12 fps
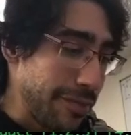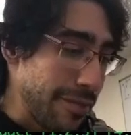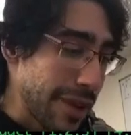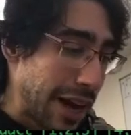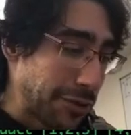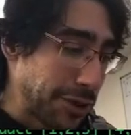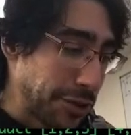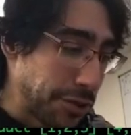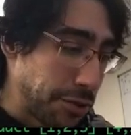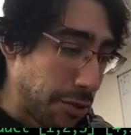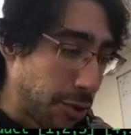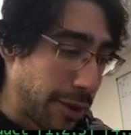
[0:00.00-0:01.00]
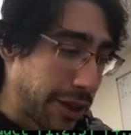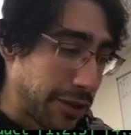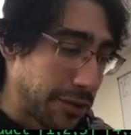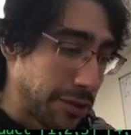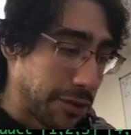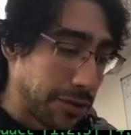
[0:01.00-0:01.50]
I wanted to do 3 by
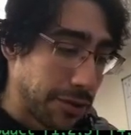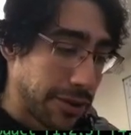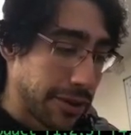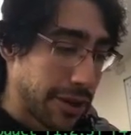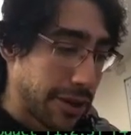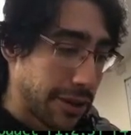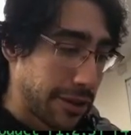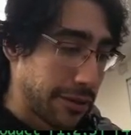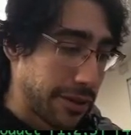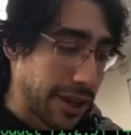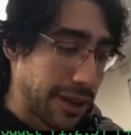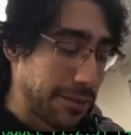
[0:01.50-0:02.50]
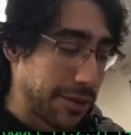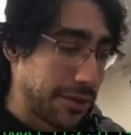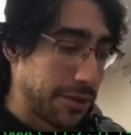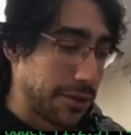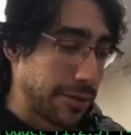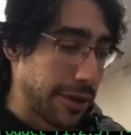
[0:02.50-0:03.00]
2 times
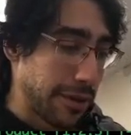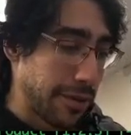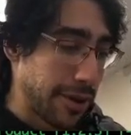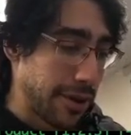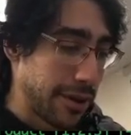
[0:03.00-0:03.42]
2 by 3.